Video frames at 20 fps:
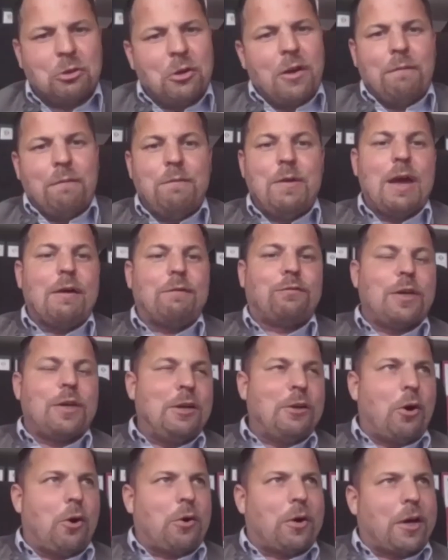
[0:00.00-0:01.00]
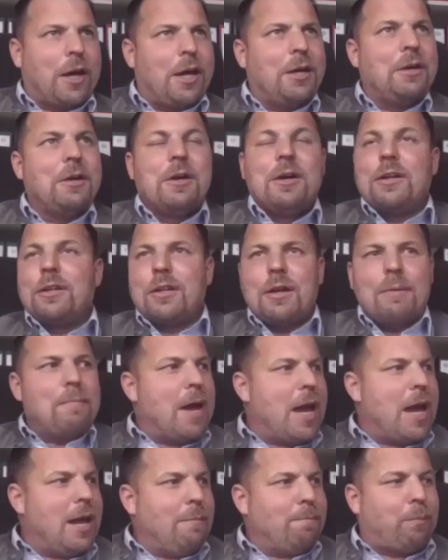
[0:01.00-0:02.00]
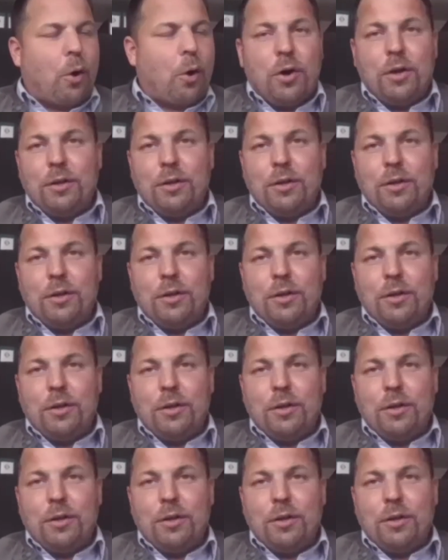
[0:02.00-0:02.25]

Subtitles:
we have seen, okay, the main point